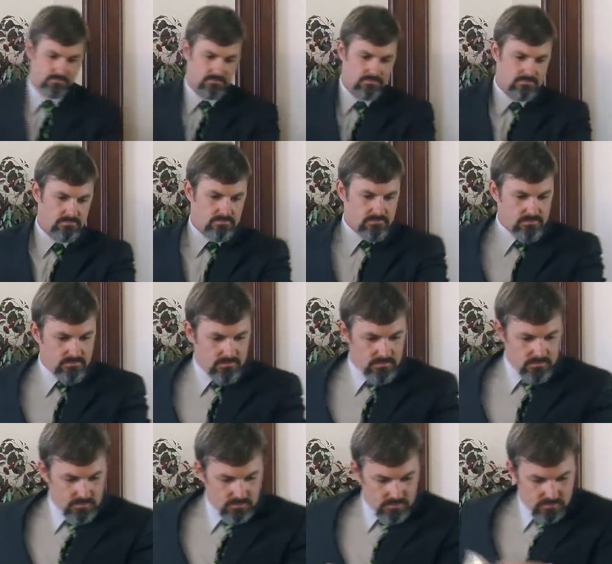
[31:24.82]

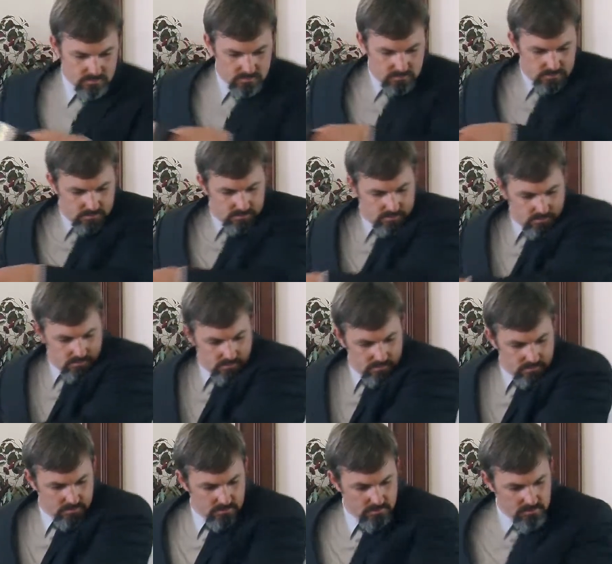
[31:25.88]

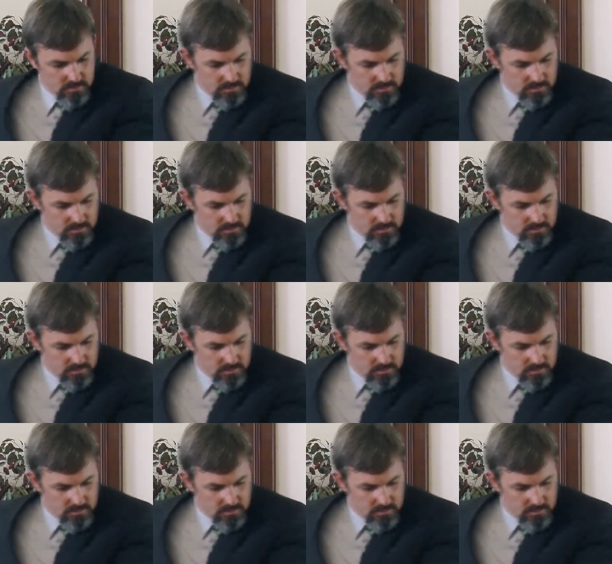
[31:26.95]
[no speech]